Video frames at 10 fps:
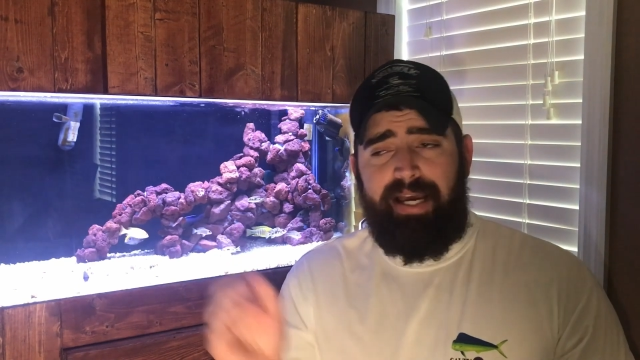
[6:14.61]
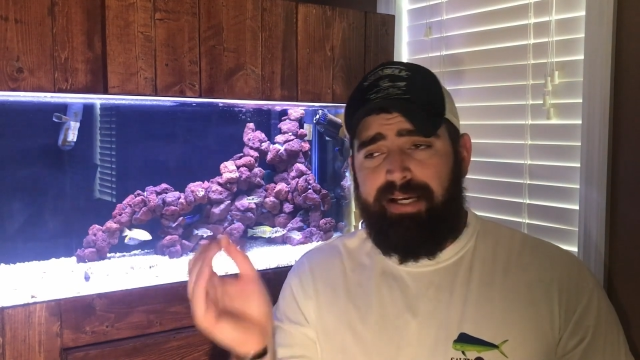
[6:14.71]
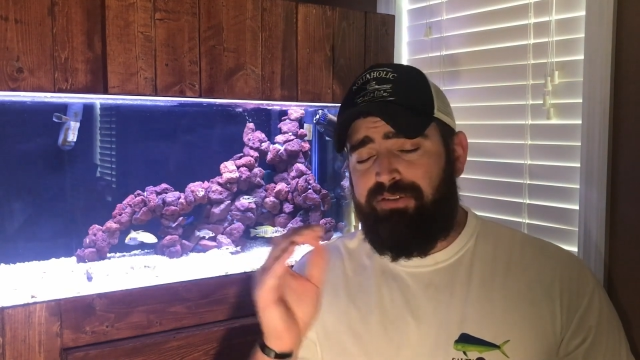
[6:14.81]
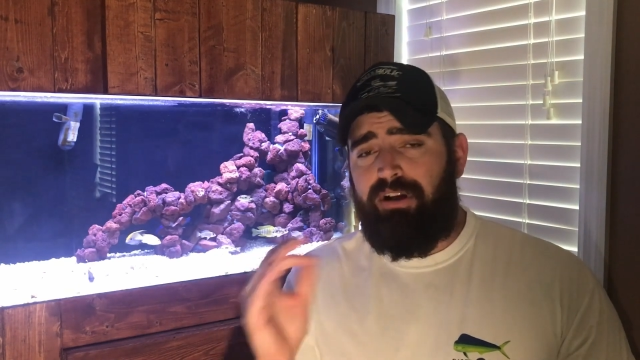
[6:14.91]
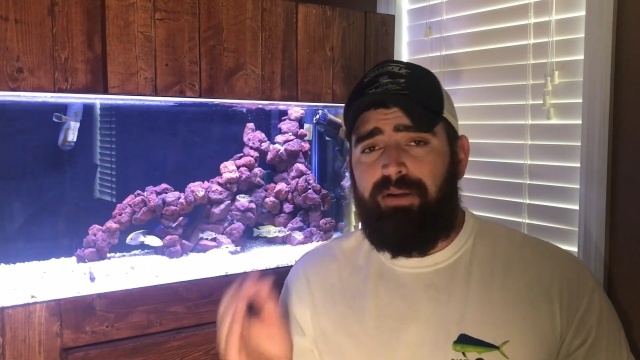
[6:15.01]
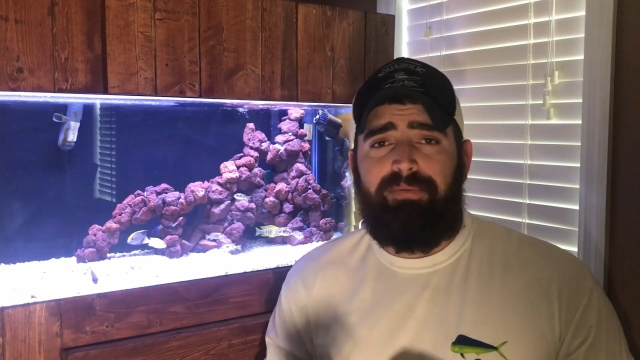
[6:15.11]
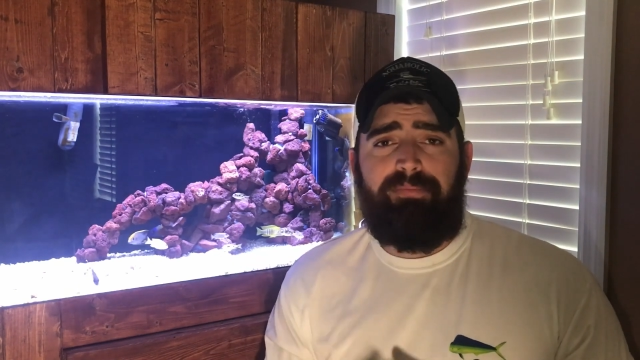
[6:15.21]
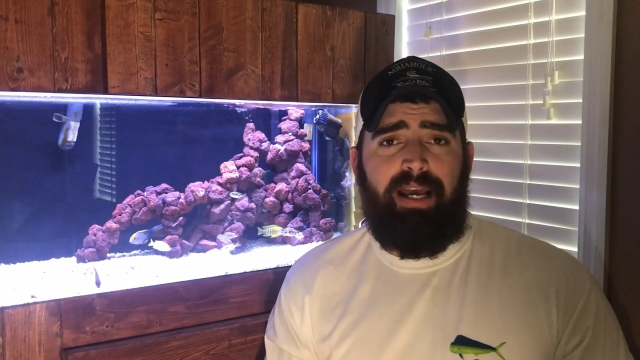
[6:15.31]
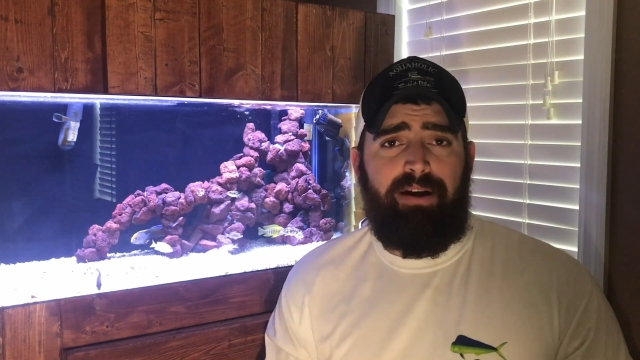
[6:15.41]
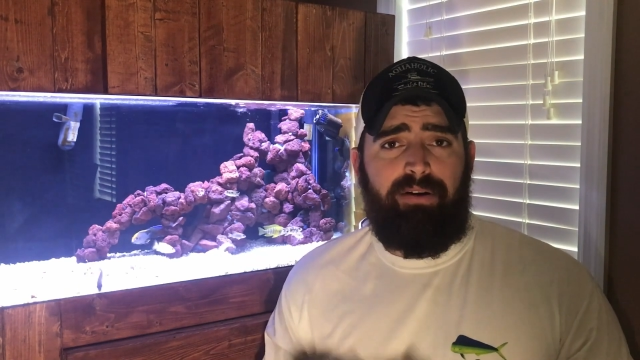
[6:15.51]
I can draw up some
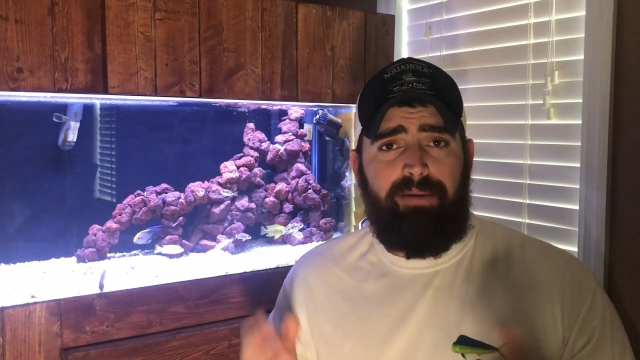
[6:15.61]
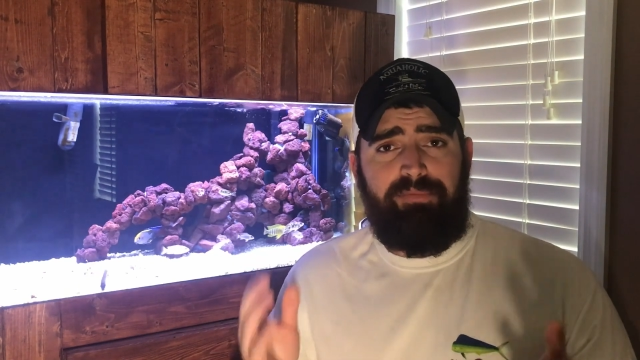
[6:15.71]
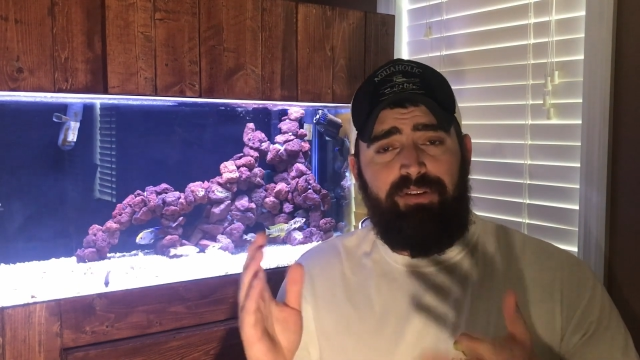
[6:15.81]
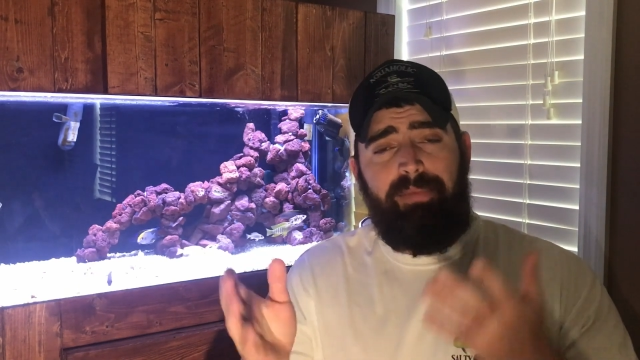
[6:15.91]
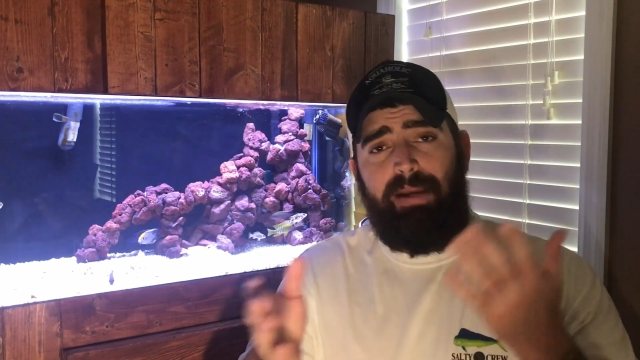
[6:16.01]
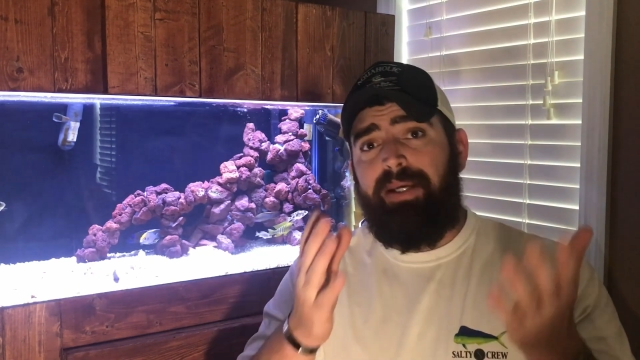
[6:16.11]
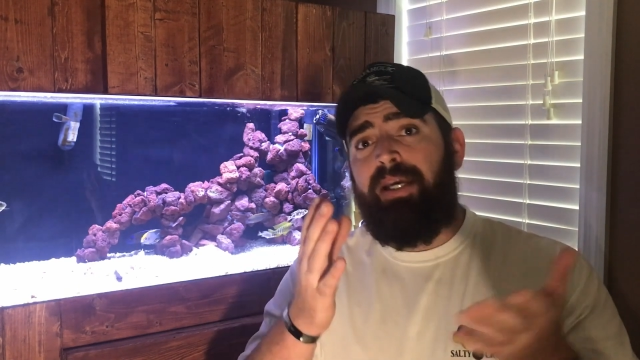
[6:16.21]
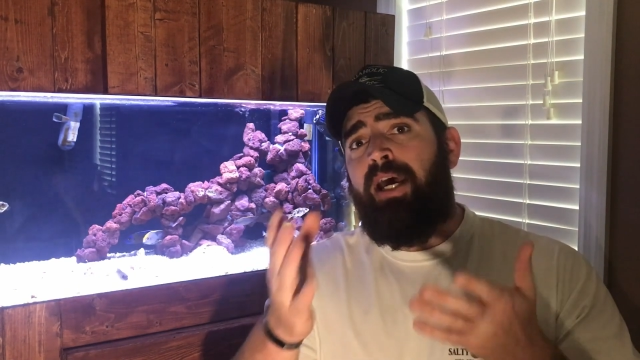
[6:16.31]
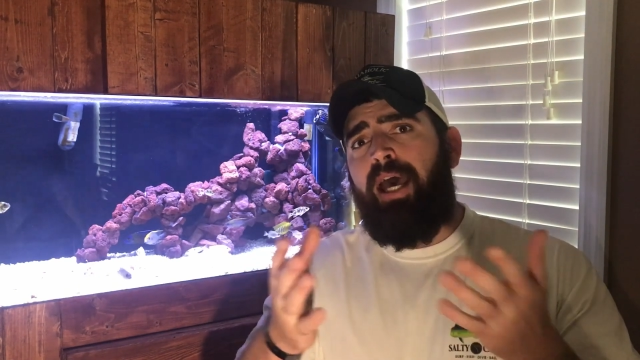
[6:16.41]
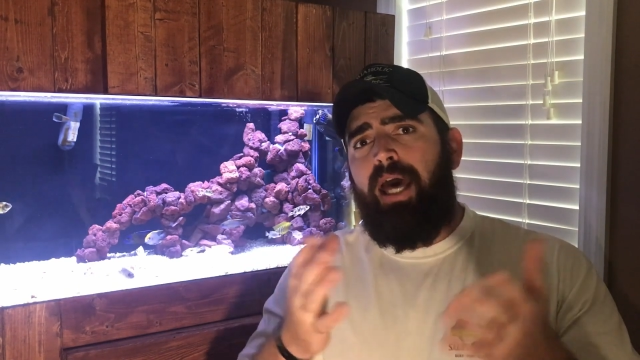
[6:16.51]
diagrams to maybe
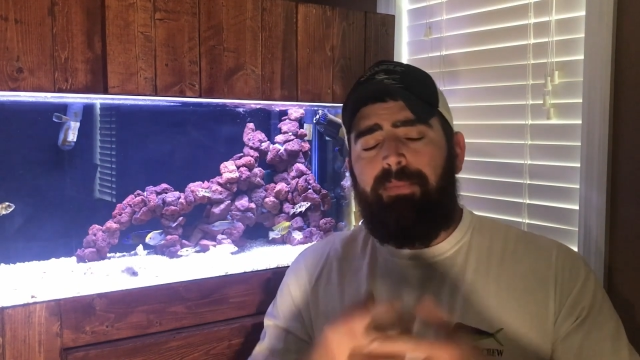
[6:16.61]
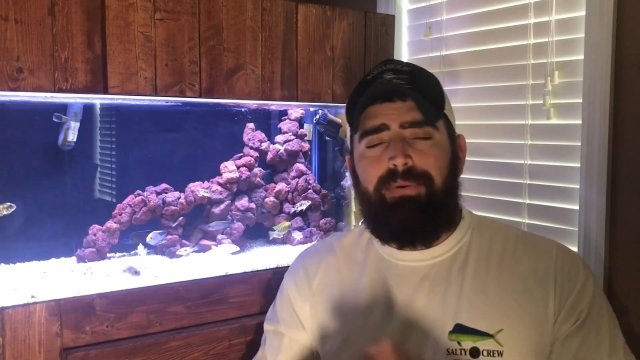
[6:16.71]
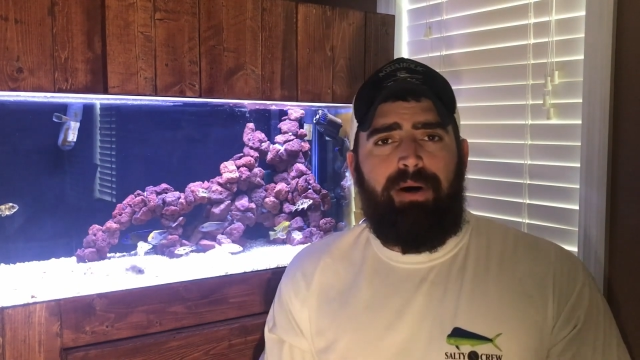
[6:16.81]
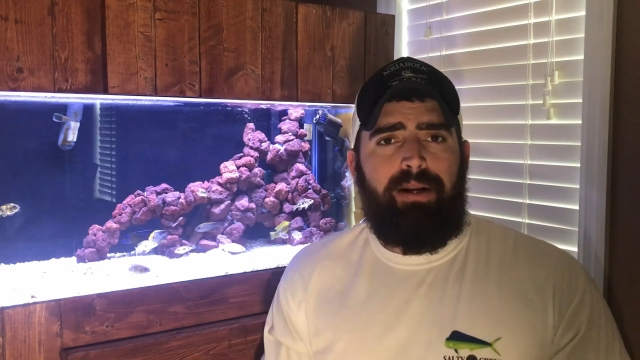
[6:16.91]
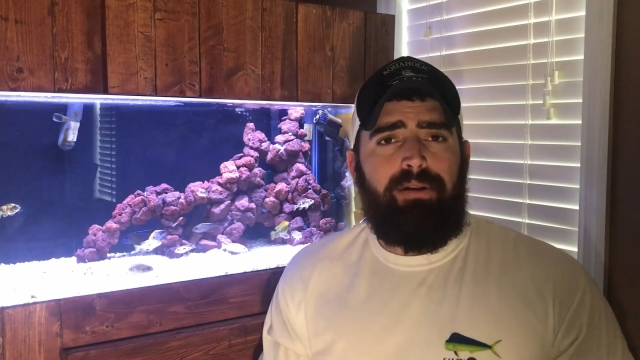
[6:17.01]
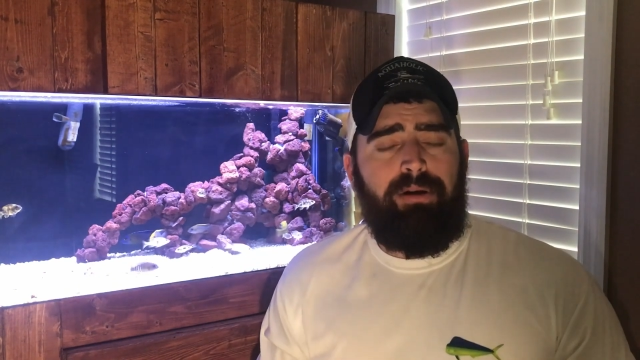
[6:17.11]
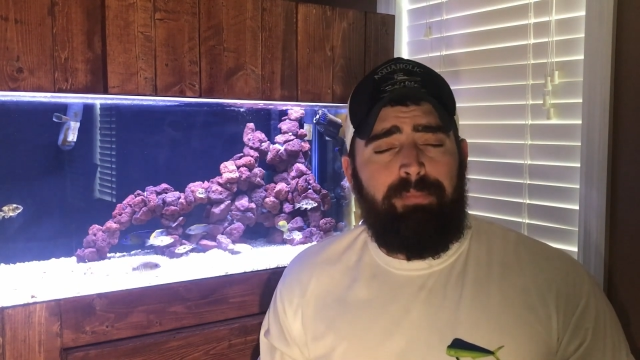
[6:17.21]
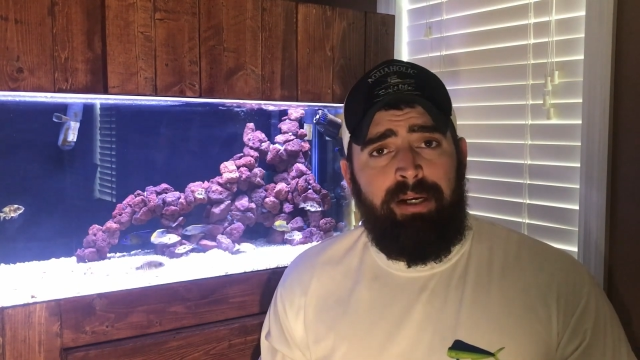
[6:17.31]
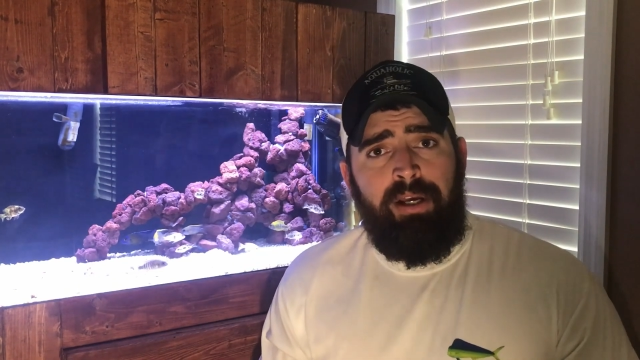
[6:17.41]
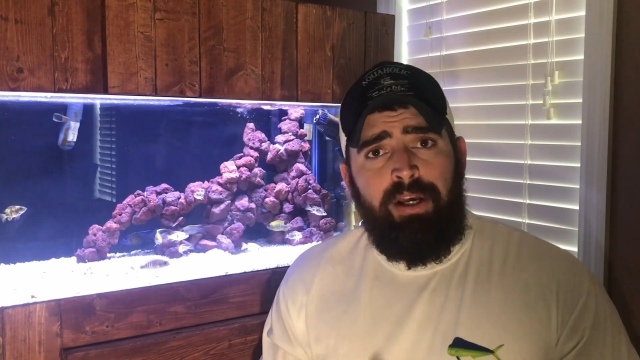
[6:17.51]
help you out a little
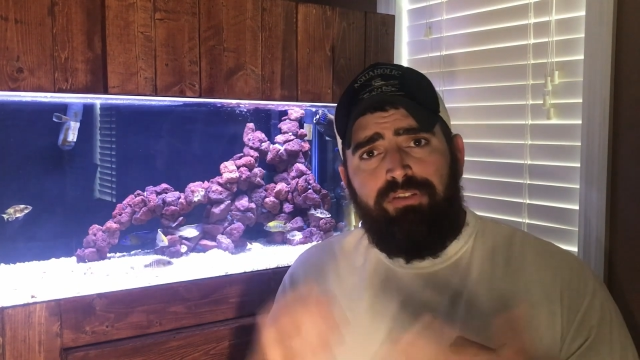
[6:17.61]
bit.